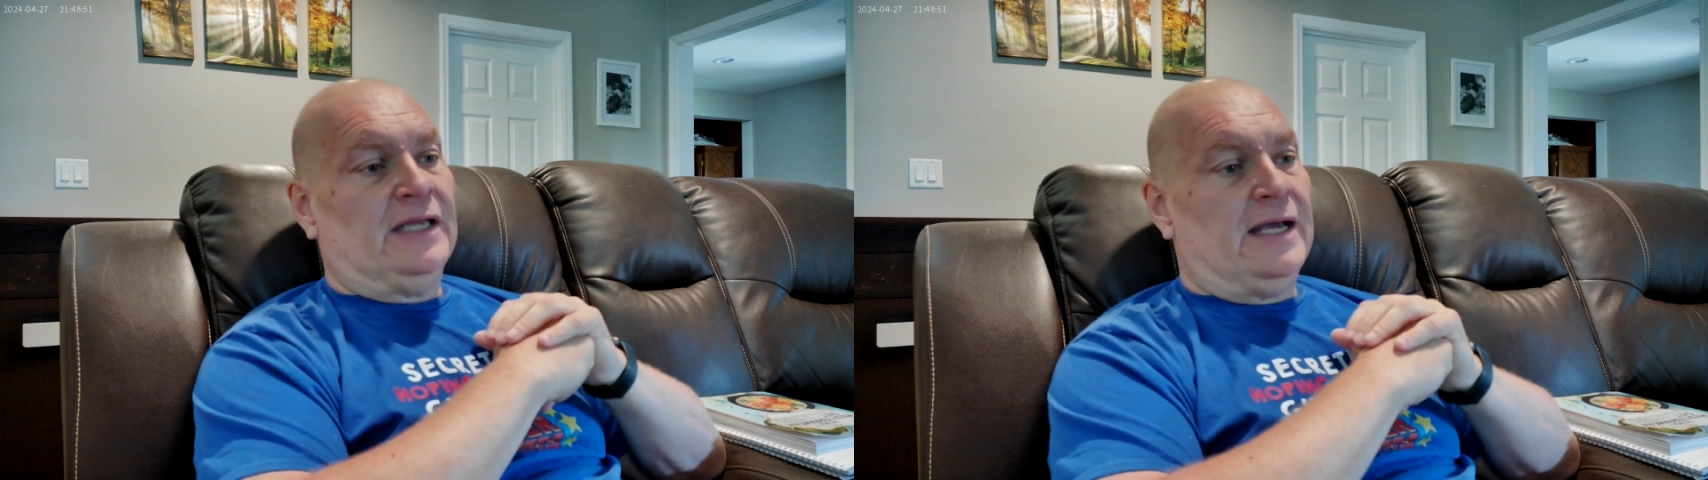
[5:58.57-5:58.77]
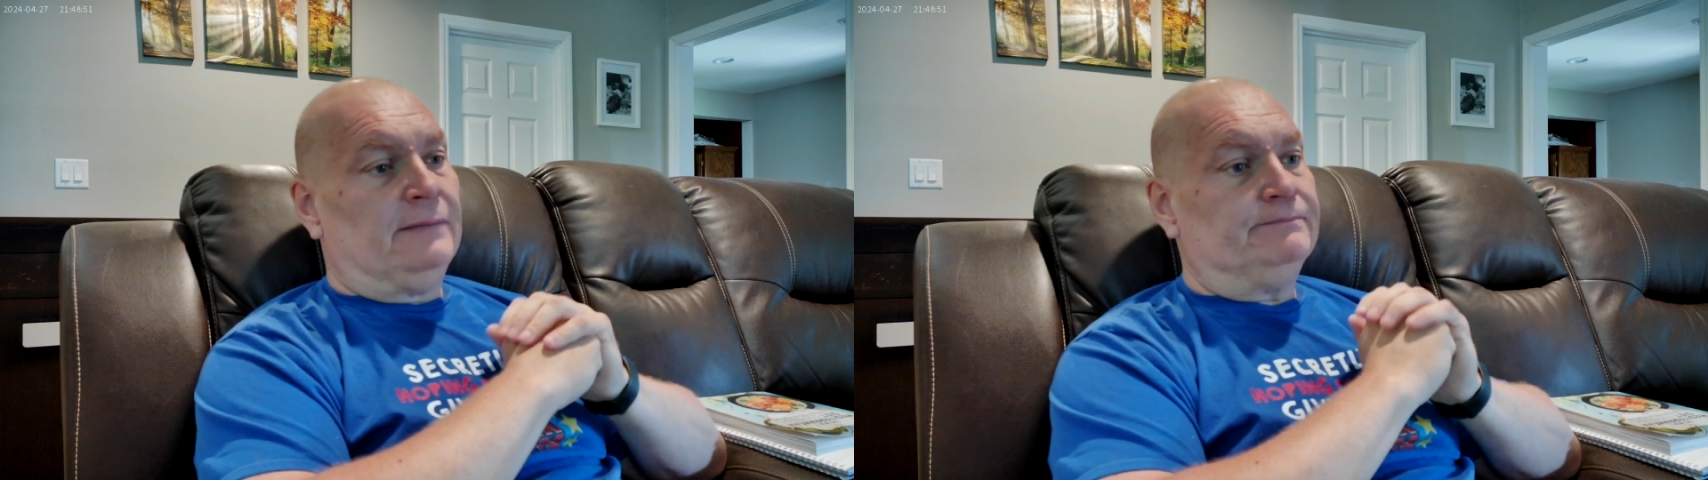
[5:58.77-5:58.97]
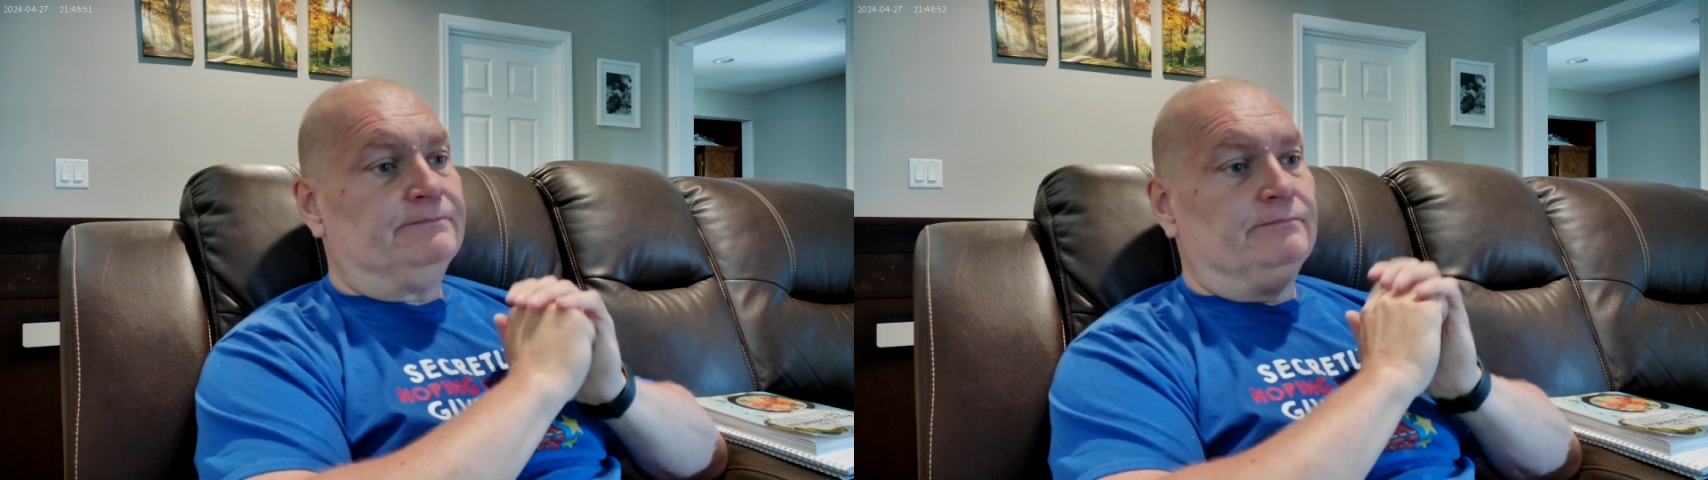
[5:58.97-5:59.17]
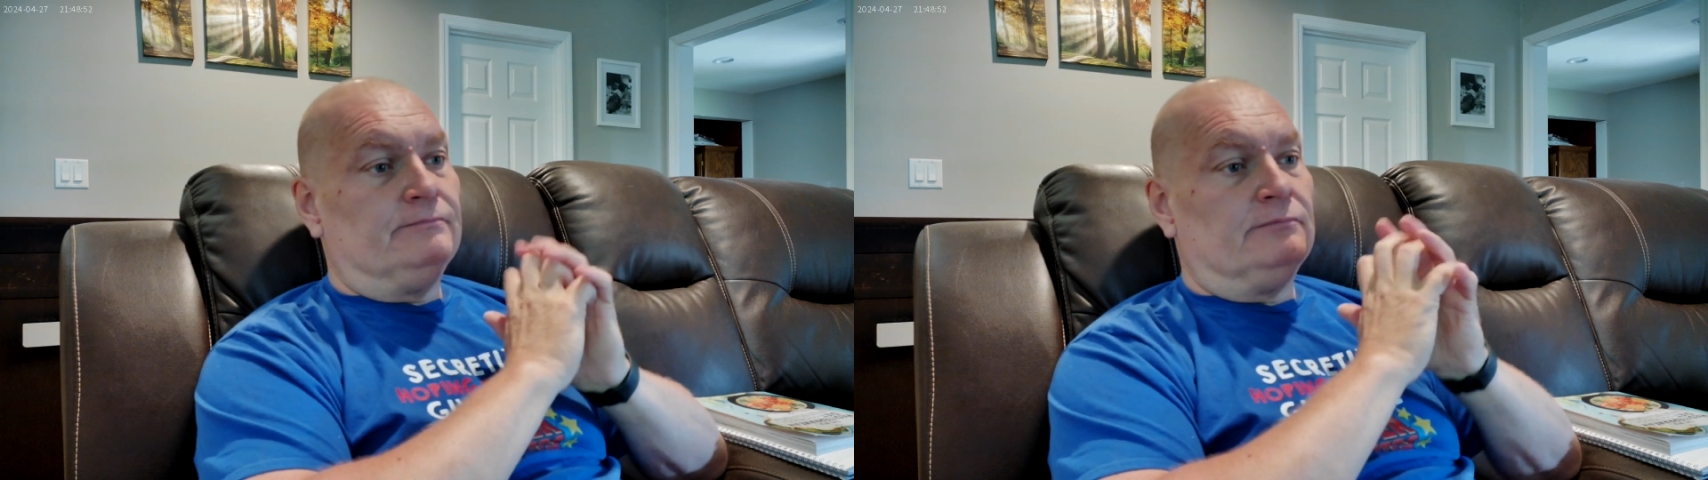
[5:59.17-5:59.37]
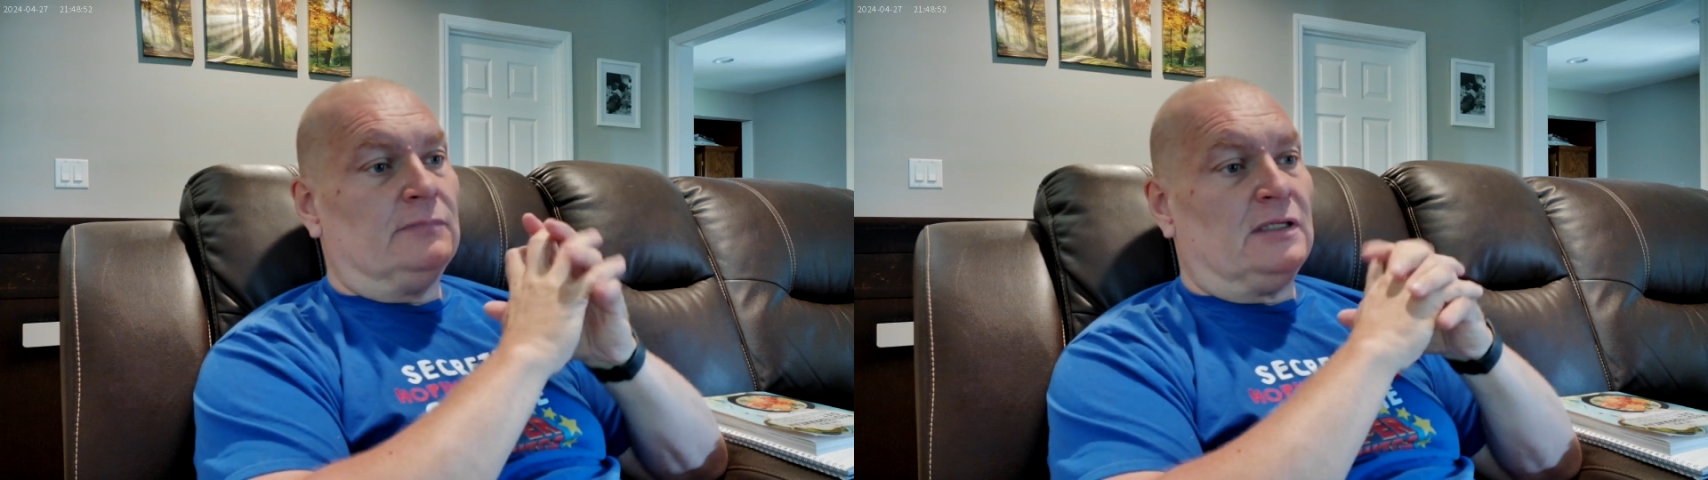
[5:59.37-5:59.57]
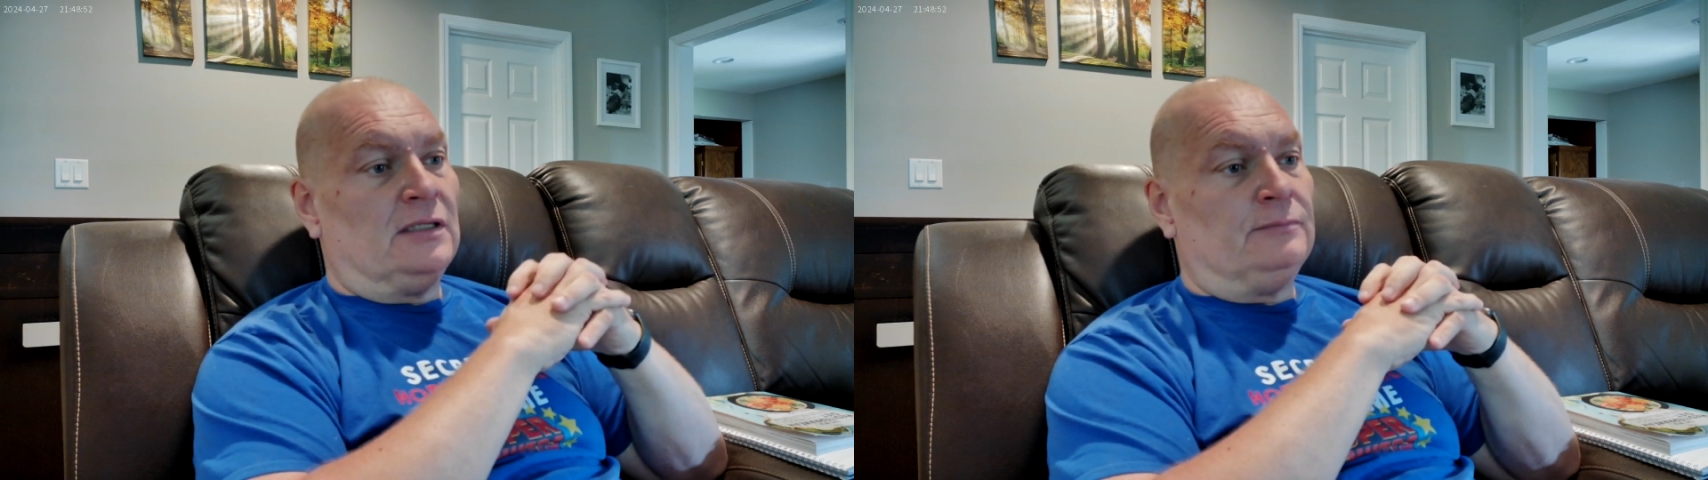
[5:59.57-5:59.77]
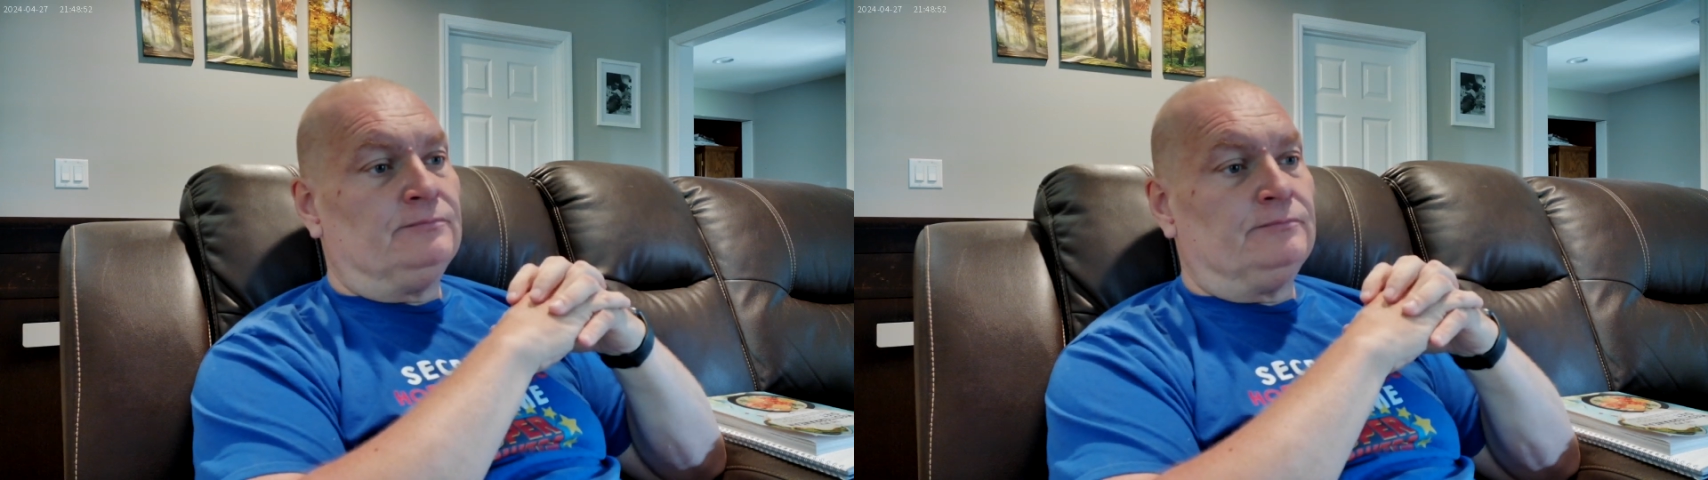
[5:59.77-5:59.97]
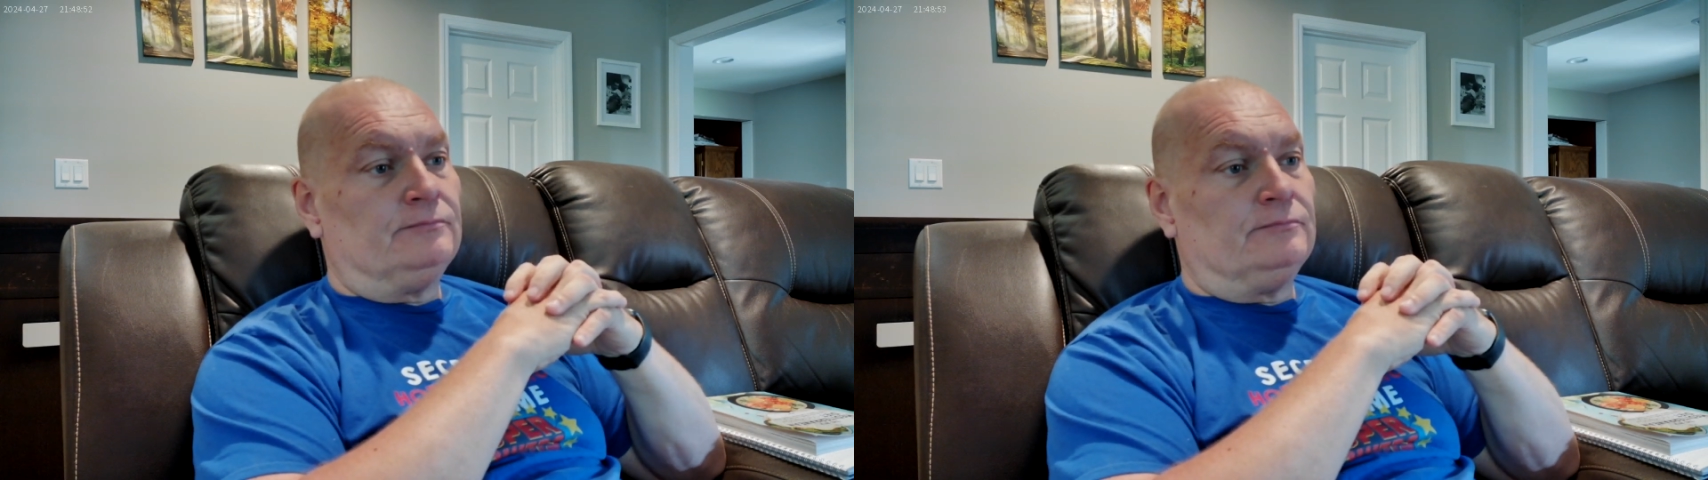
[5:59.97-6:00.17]
yeah,
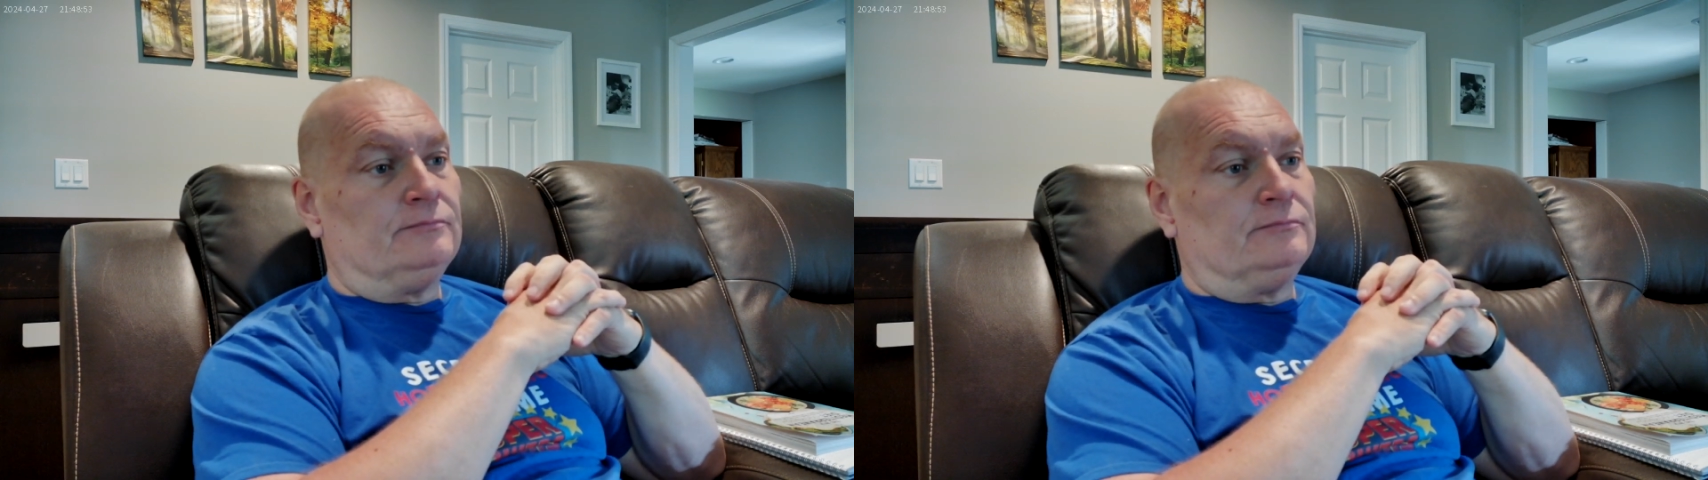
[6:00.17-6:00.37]
um,